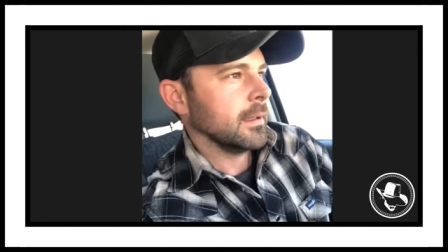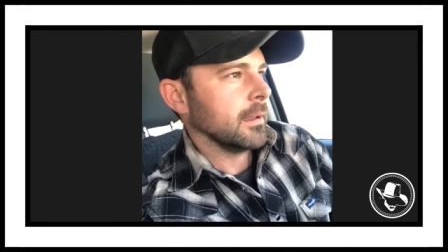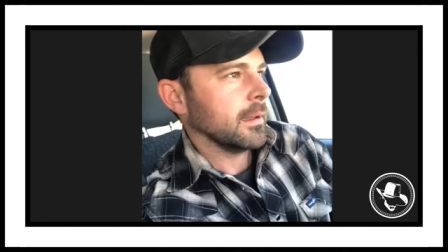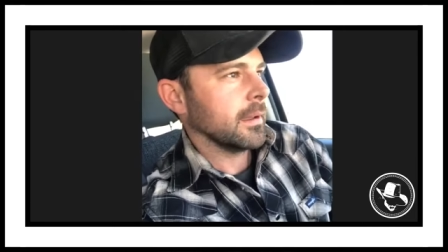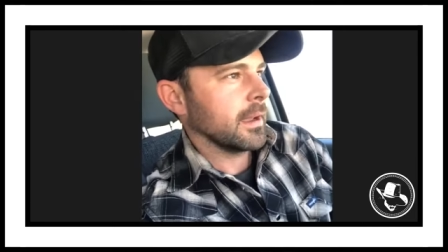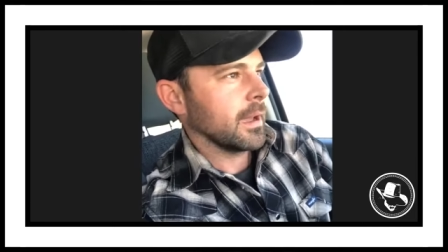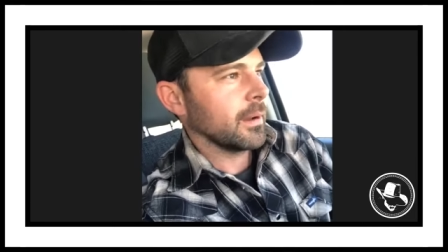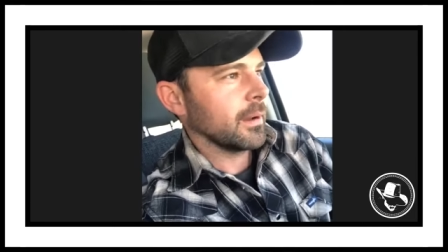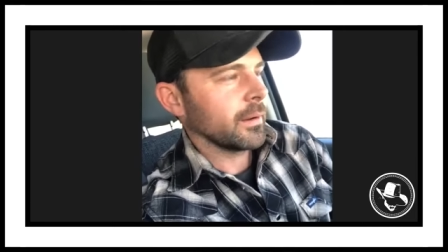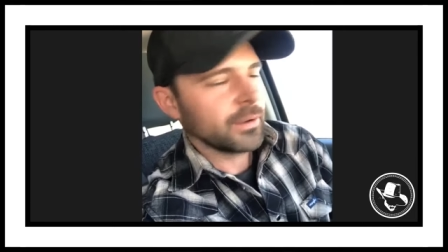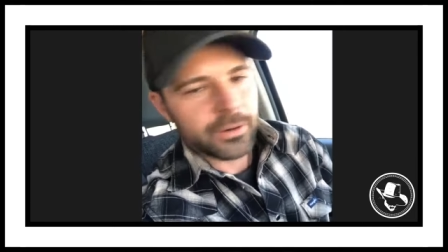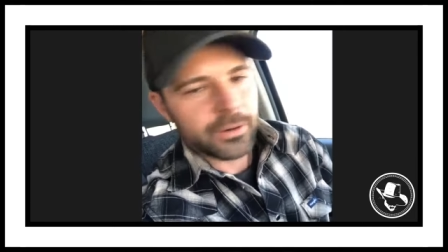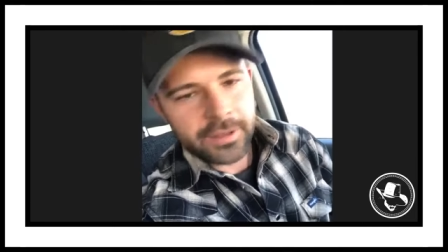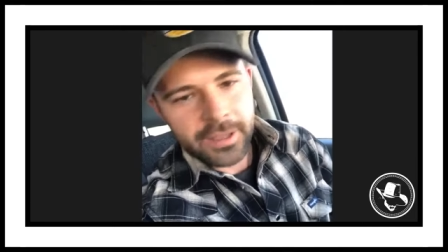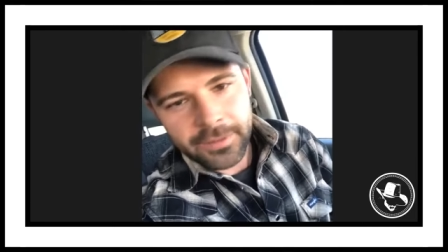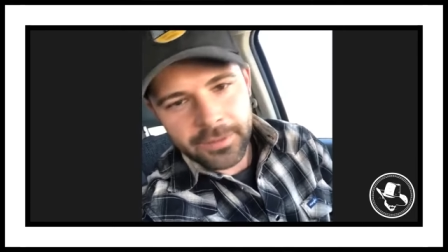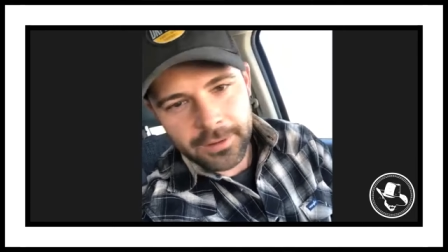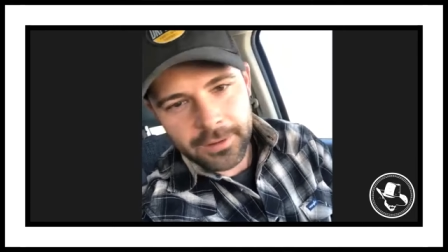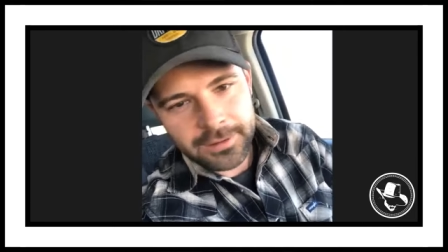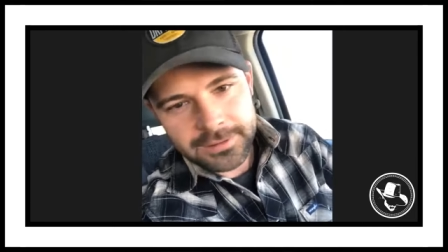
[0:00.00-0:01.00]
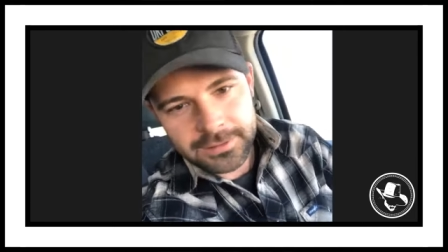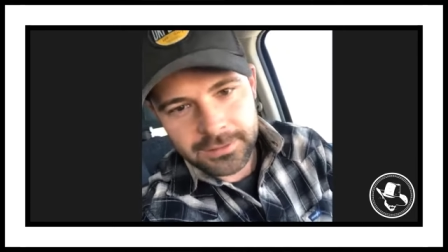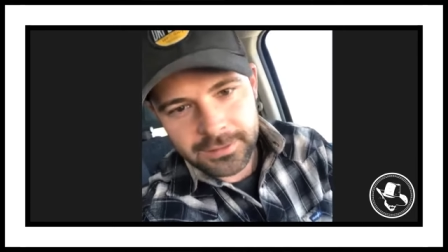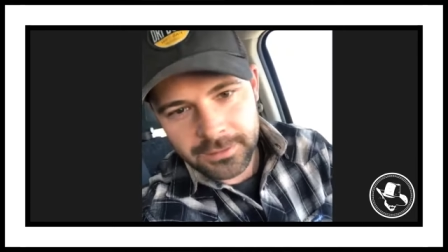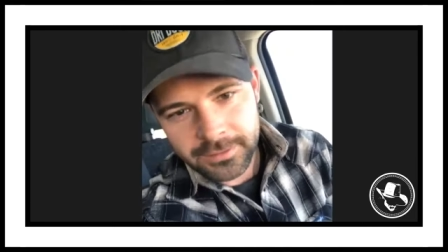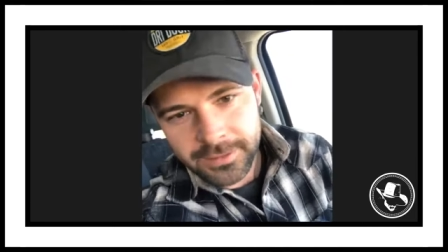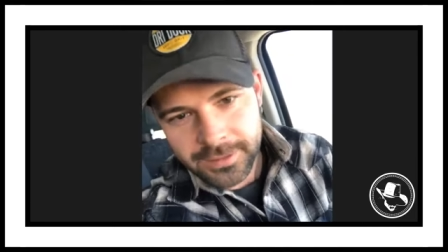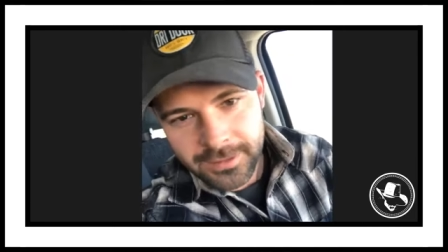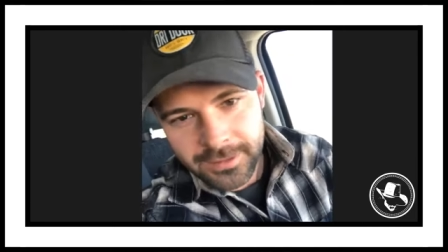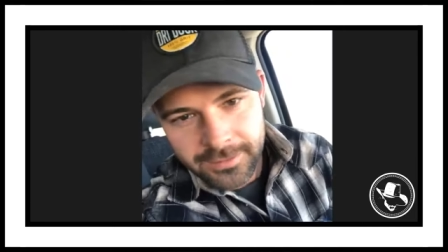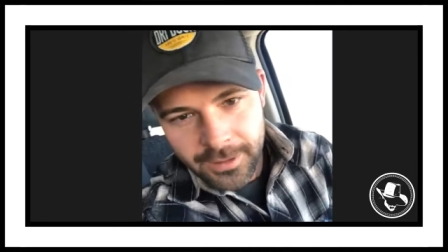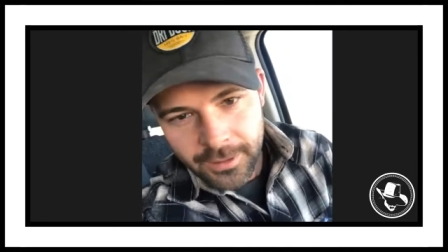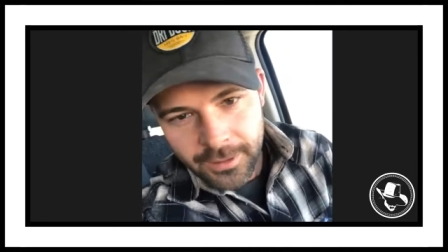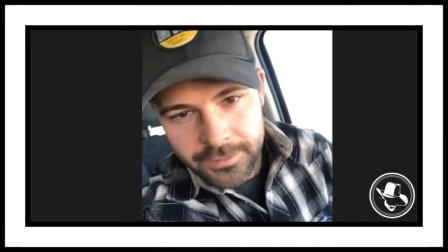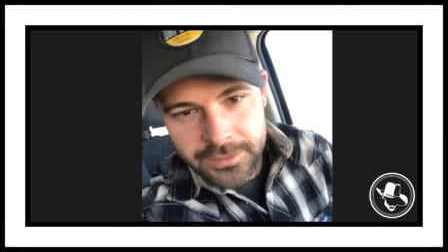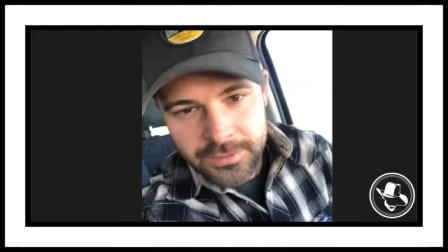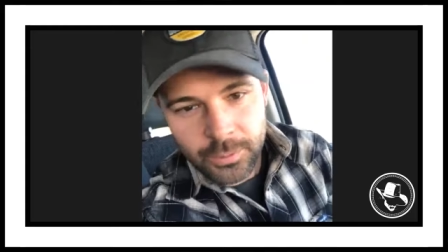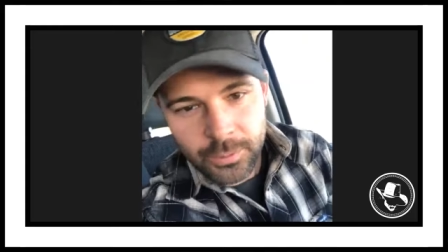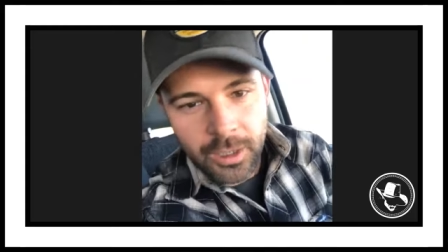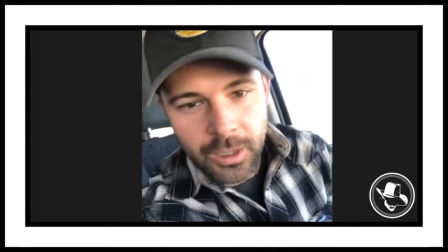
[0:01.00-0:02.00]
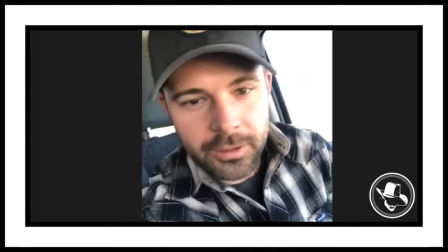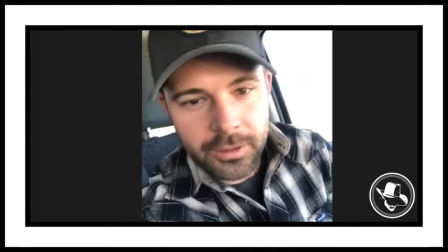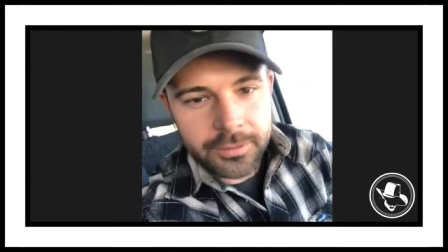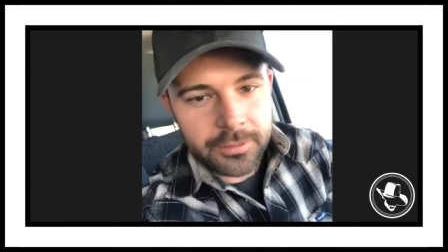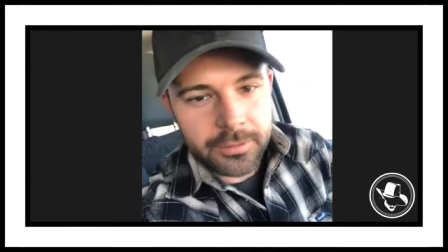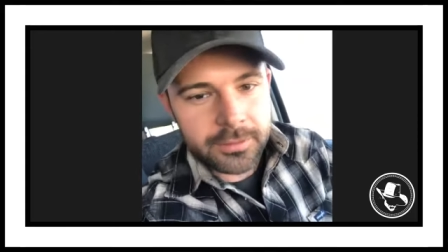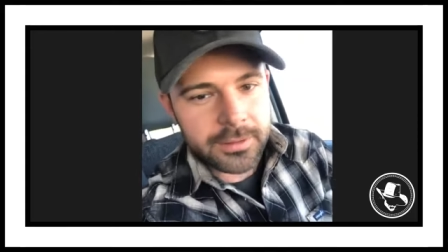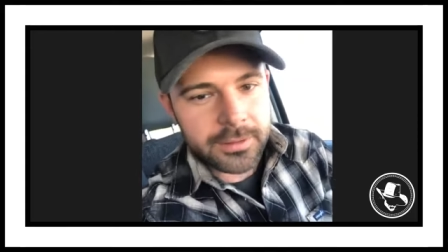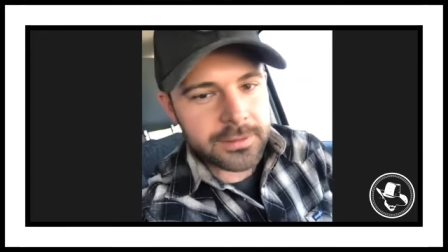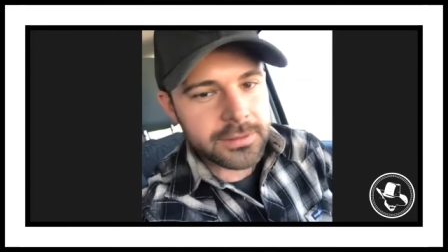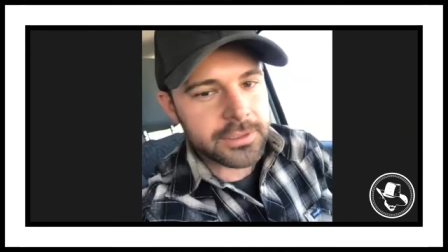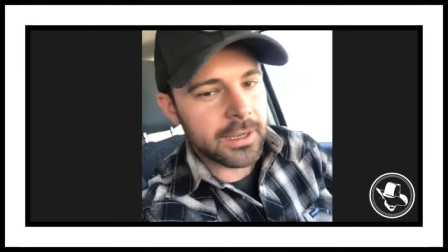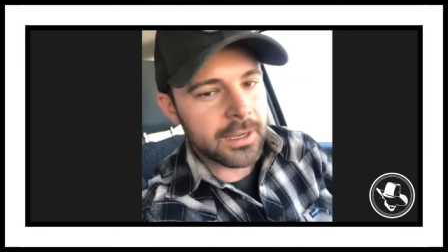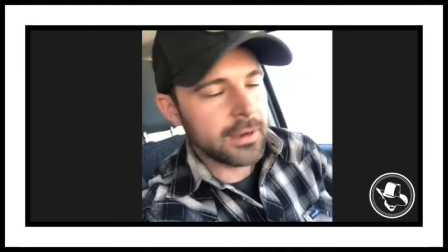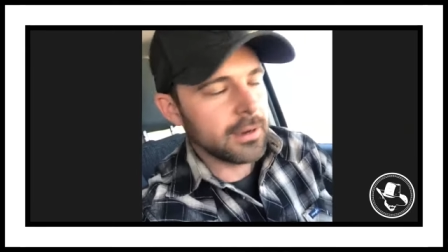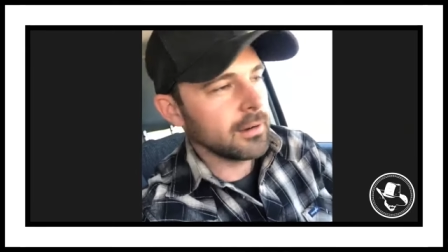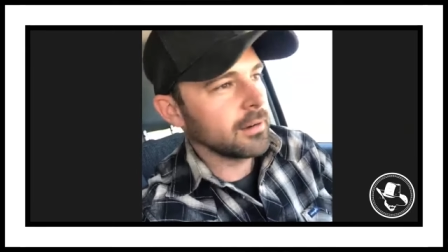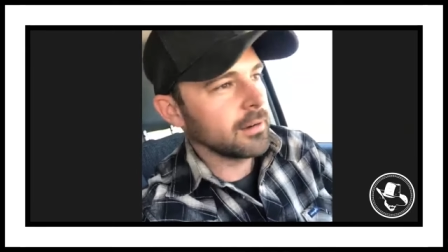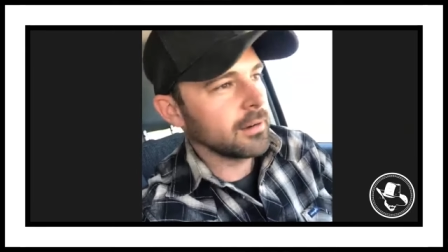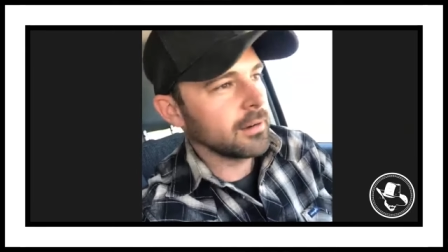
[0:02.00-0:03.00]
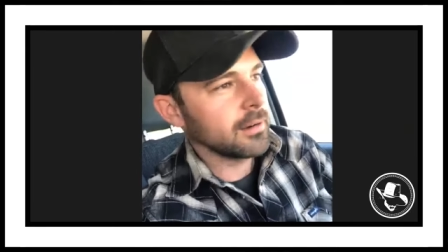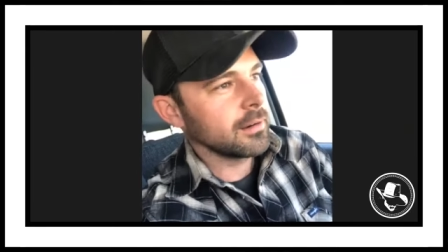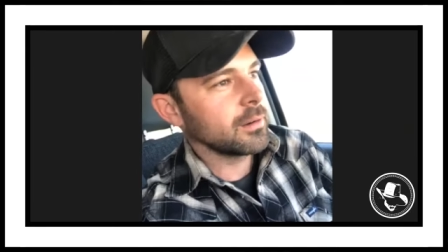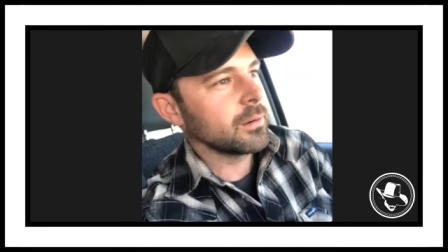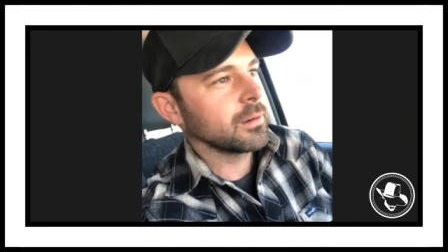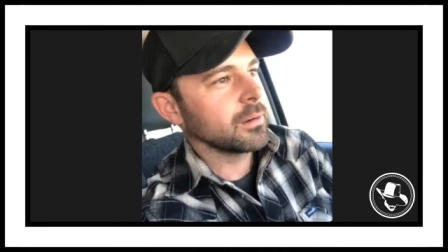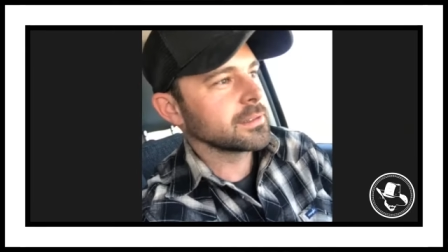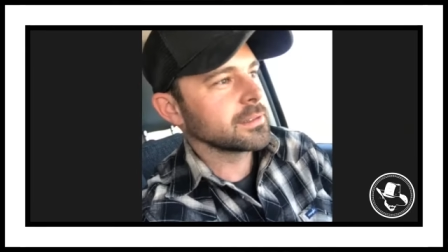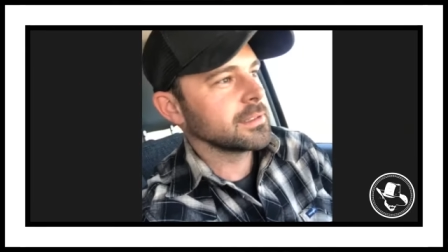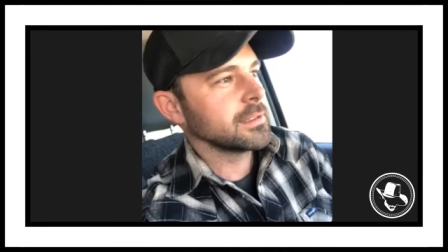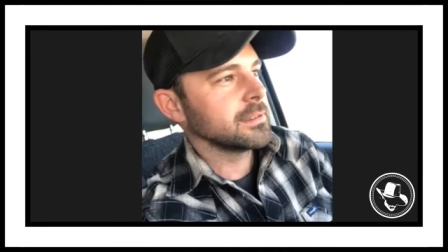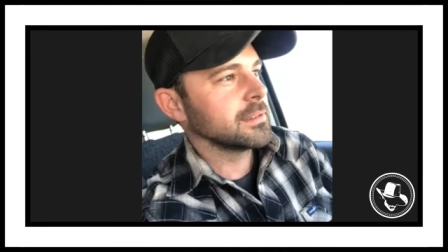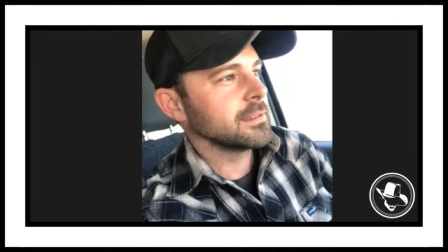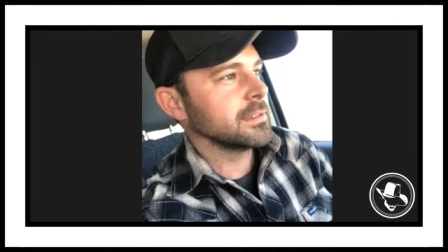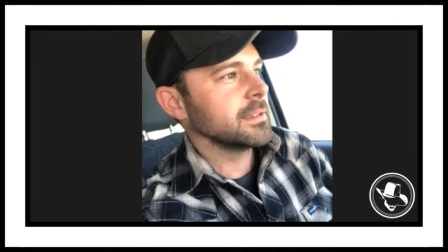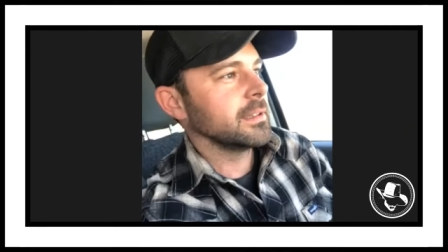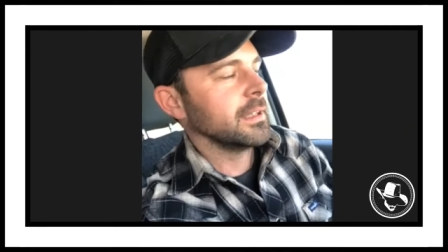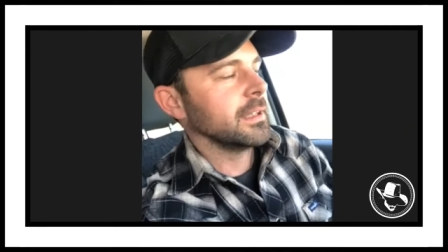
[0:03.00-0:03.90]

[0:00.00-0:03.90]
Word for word: And I would go down there as a little kid and I would just walk through this giant herd of horses and